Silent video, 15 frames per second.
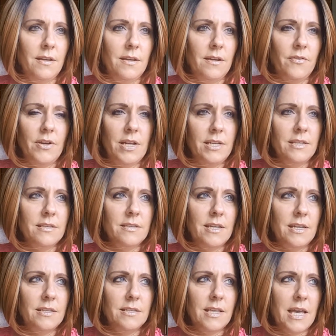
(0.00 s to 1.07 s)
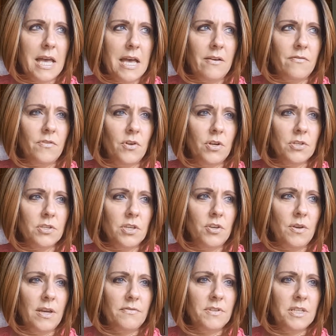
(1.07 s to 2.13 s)
or any states that have laws that you
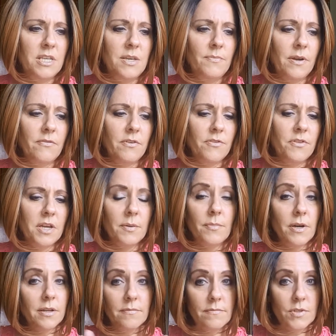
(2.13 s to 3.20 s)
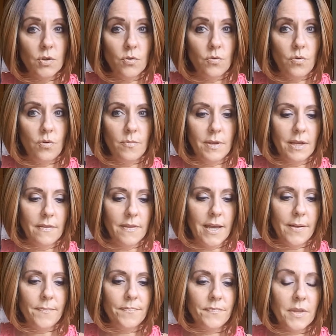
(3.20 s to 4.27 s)
have to keep everything, but don't quote me on
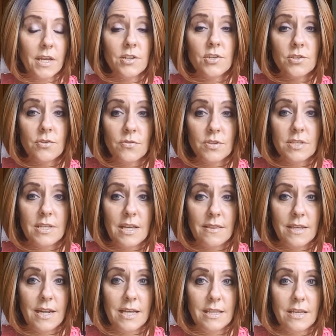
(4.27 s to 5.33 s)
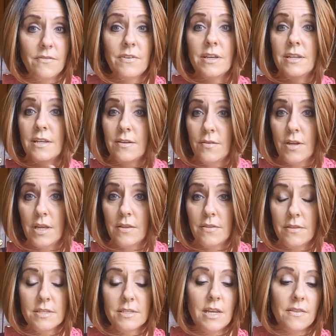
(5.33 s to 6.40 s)
that. I just know the state that I live in and
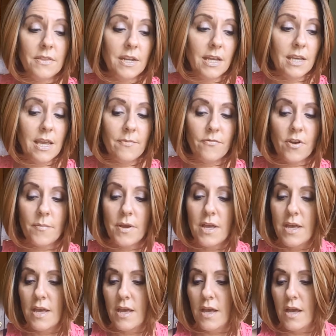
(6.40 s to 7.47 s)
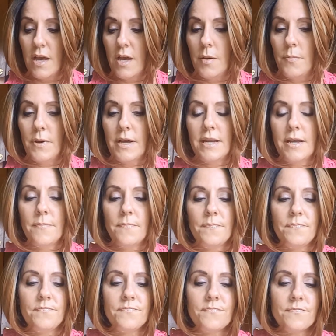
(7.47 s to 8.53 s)
the state that I came from. But
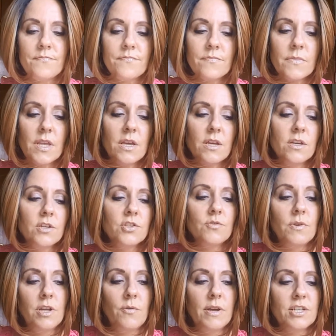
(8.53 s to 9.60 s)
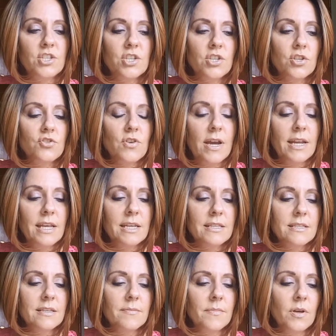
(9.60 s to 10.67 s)
so anyways, just try to get
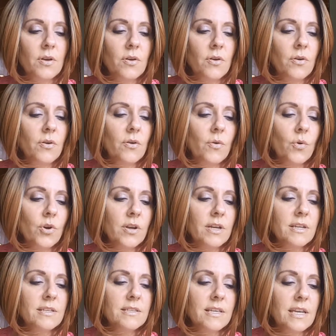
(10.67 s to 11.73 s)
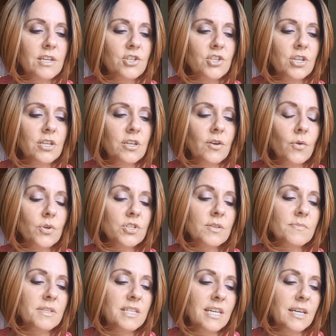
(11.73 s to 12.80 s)
some organization or
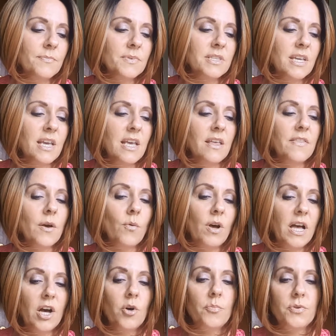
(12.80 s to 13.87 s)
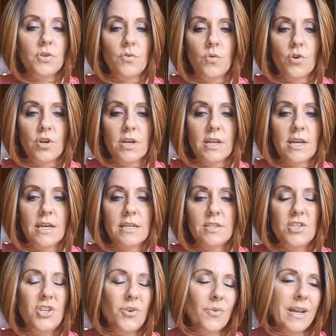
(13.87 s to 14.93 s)
some tips that will help you organize.
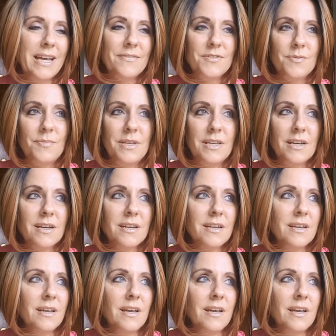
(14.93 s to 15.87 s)
You don't have to be a